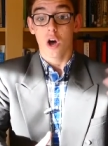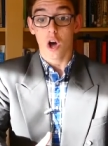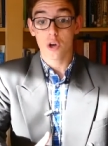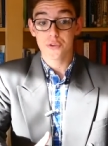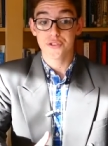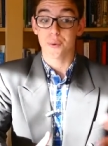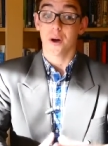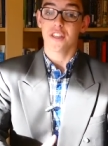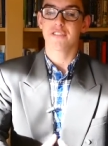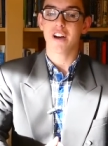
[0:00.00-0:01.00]
Also,
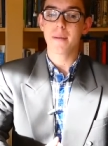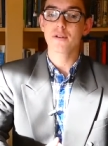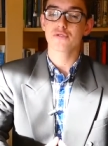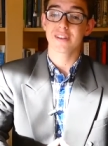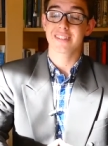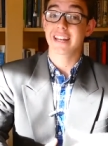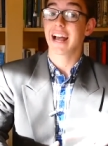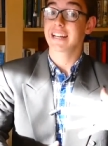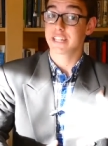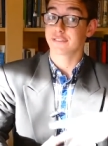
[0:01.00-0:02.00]
the fibers resonate
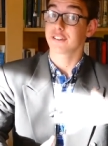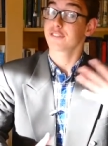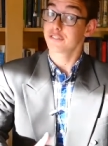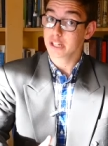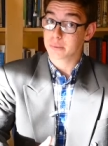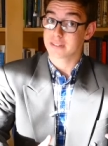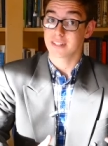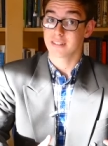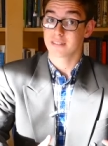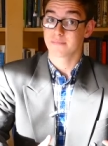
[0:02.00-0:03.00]
at different
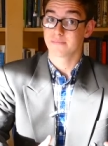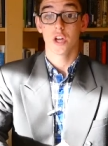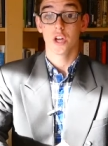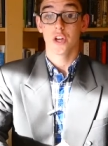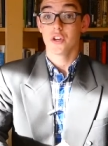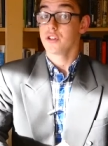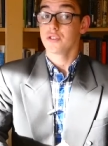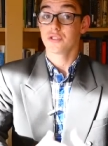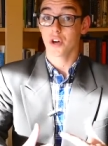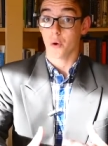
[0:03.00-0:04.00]
frequencies.
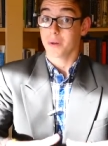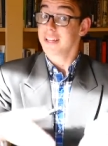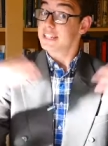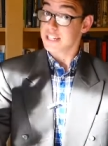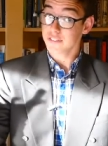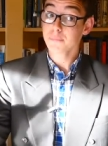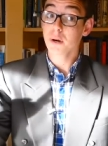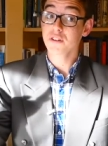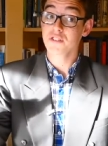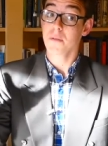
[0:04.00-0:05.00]
So, different
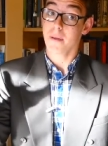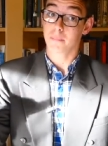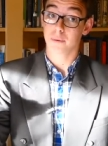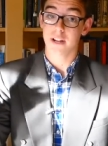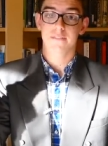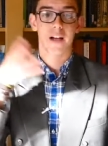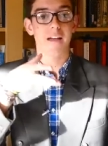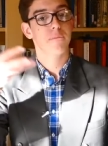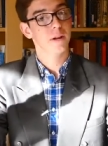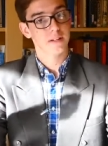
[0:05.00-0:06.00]
parts of the membrane
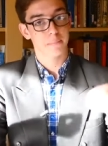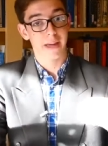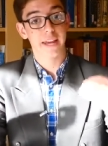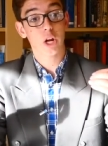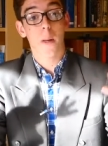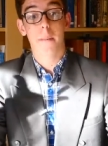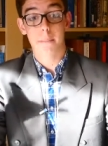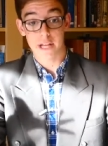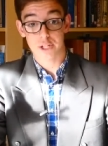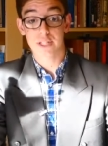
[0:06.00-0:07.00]
vibrate depending on the
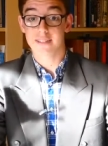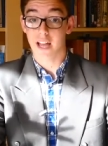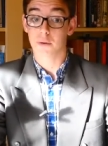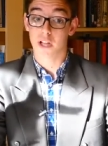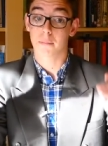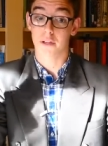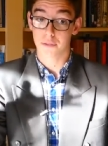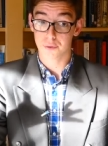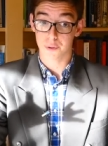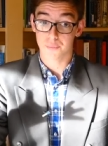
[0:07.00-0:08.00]
pitch of the sound coming
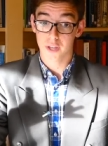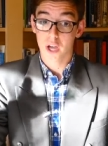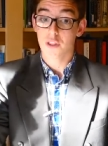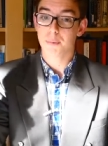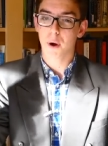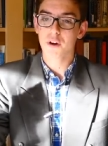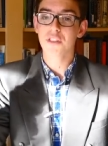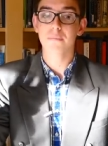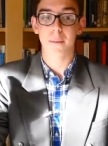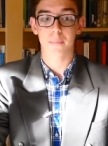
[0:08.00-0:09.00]
through. The part of
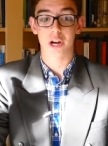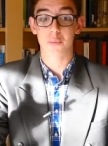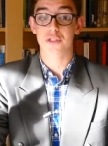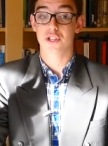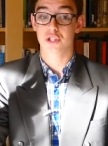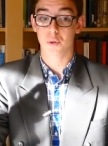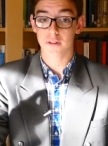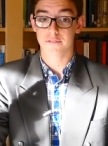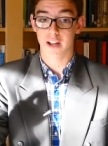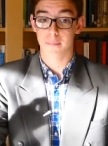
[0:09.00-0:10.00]
the membrane with the
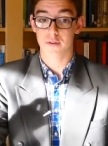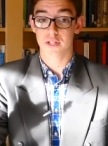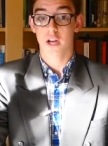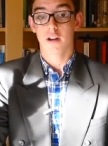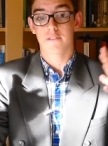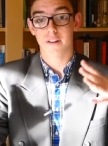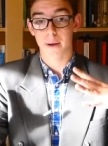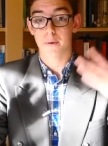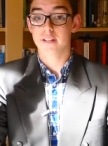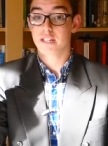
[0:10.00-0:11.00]
short fibers
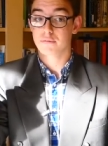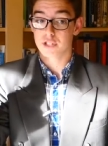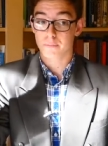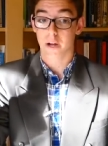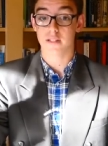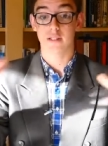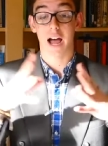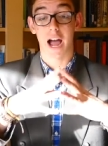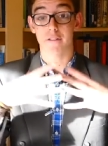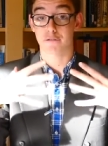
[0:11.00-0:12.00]
vibrates in response to
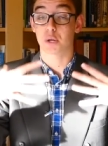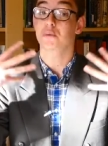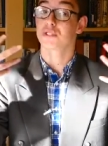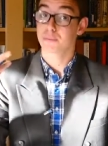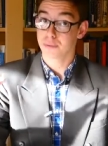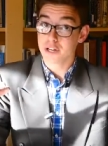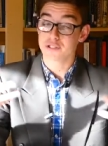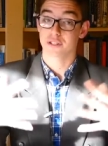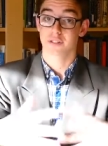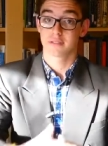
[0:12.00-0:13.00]
high frequency
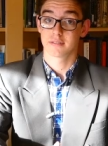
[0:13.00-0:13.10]
pressure.